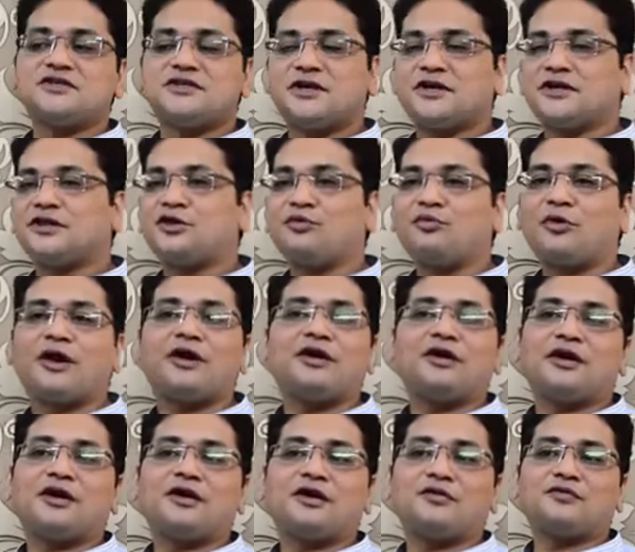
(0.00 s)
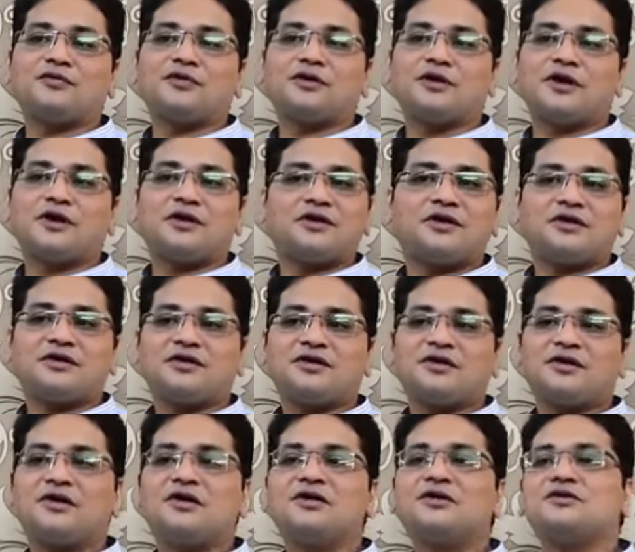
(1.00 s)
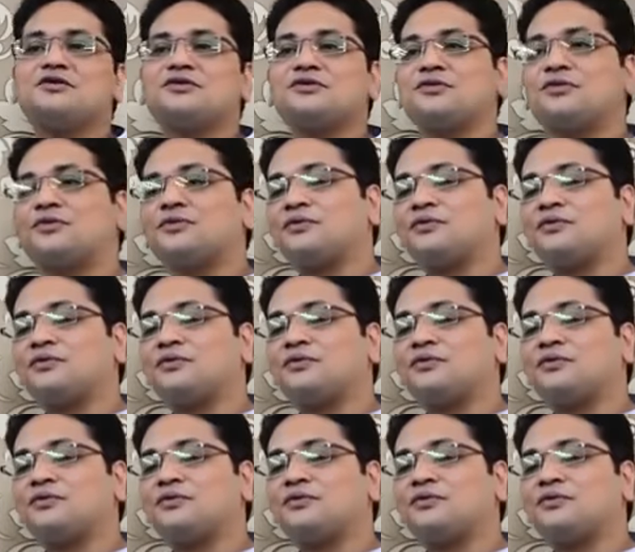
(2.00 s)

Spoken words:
in their mind right after that. So